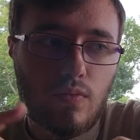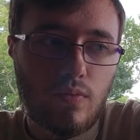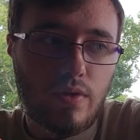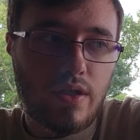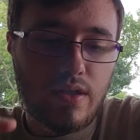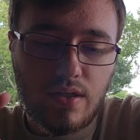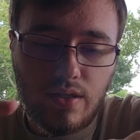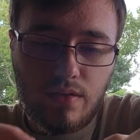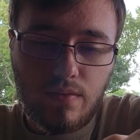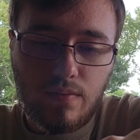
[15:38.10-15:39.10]
when you get the
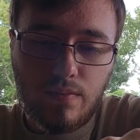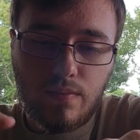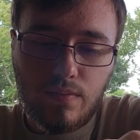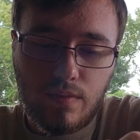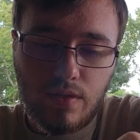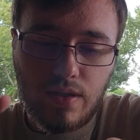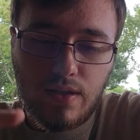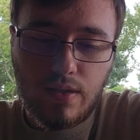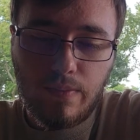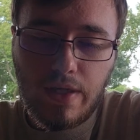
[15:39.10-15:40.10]
gun, you
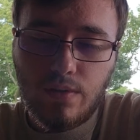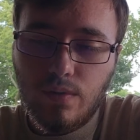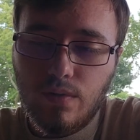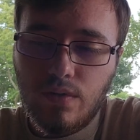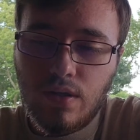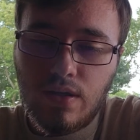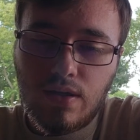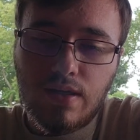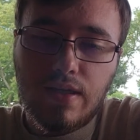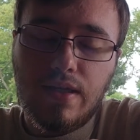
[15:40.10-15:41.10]
get the manual,
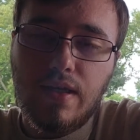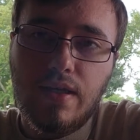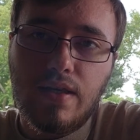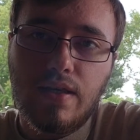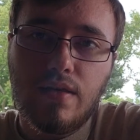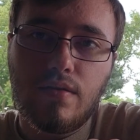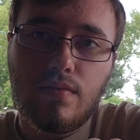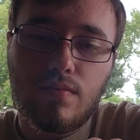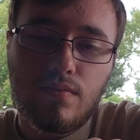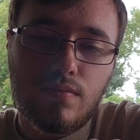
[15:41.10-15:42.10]
cleaning kit,
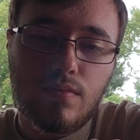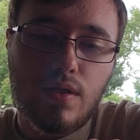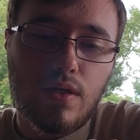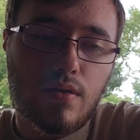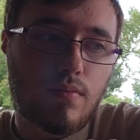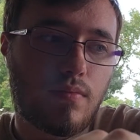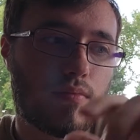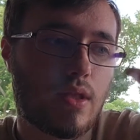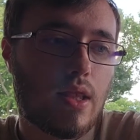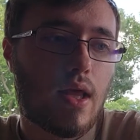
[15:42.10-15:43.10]

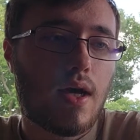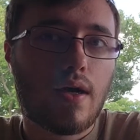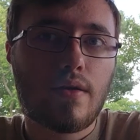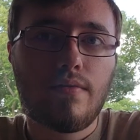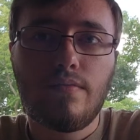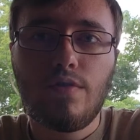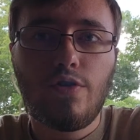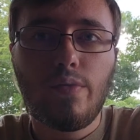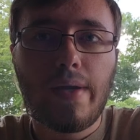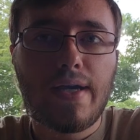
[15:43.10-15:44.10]
lock,
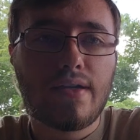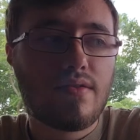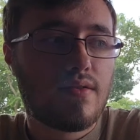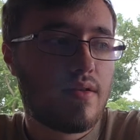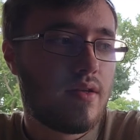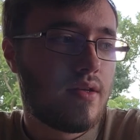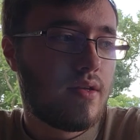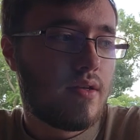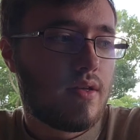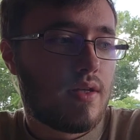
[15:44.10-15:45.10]
2 mags,
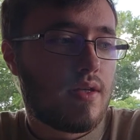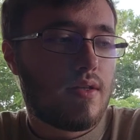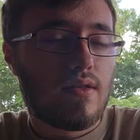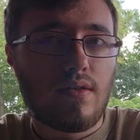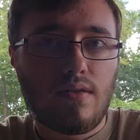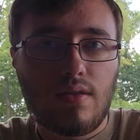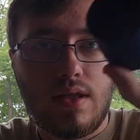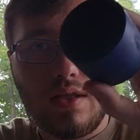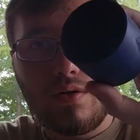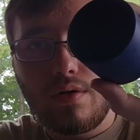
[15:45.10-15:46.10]

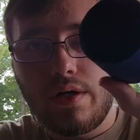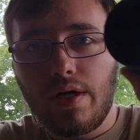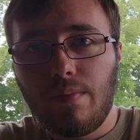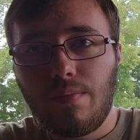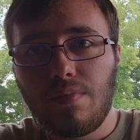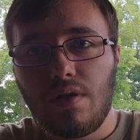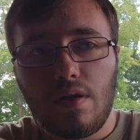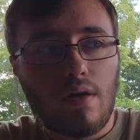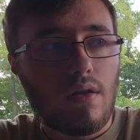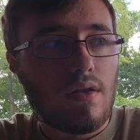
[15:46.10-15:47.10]
a little cup that
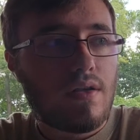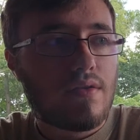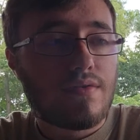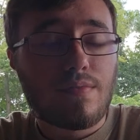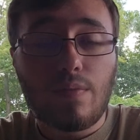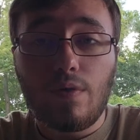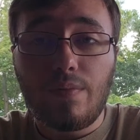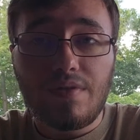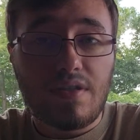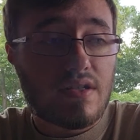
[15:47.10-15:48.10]
all its
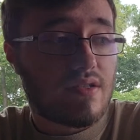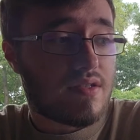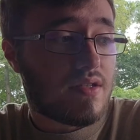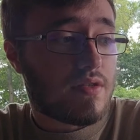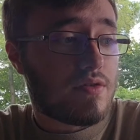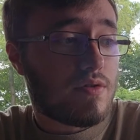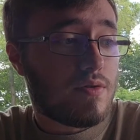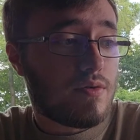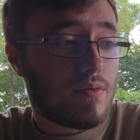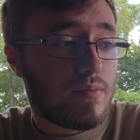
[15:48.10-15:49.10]
purpose is
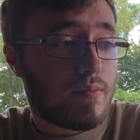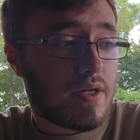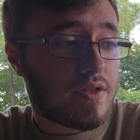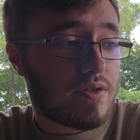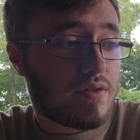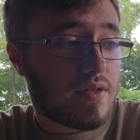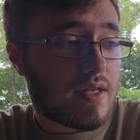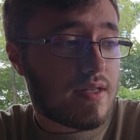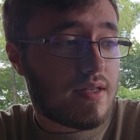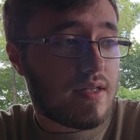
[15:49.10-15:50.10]
to make sure
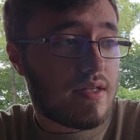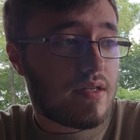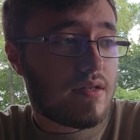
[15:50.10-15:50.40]
that the